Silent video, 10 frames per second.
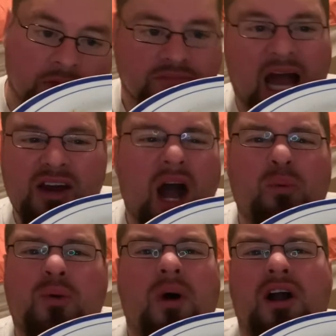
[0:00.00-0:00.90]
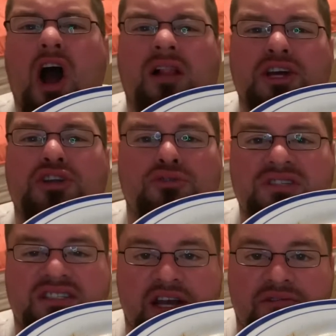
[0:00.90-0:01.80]
I don't I don't want to call it a new
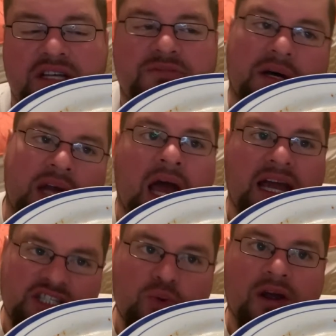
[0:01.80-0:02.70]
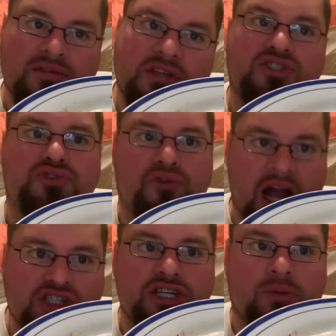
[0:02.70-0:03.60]
series, but it's where the
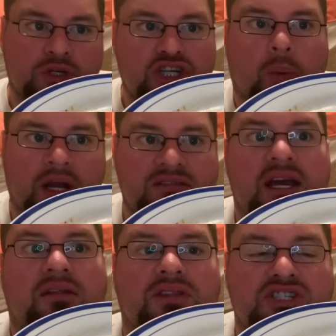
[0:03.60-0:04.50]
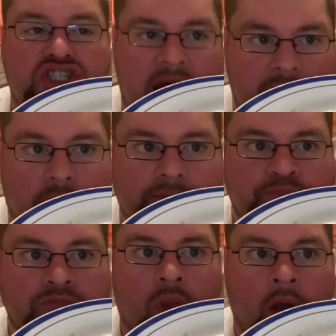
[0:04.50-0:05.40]
direction in which I want to take this channel.
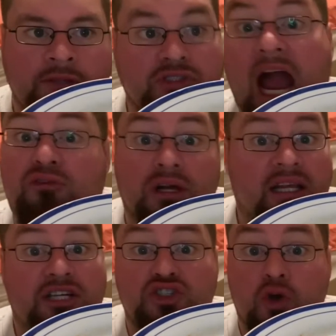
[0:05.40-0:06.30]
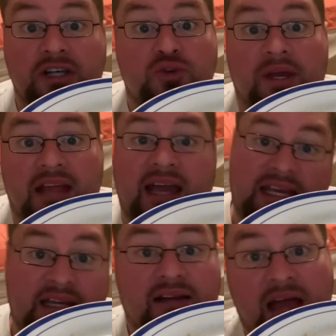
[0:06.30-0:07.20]
I really enjoy doing that
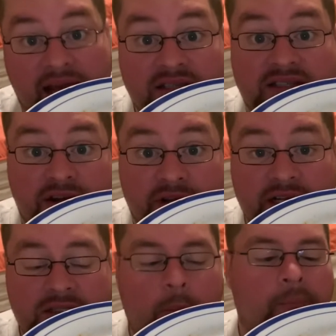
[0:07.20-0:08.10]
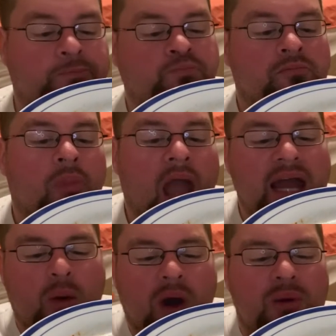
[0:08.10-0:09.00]
eating like series. And
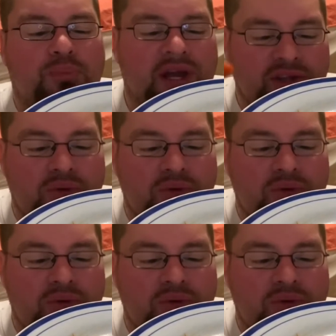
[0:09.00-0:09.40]
I want to bring you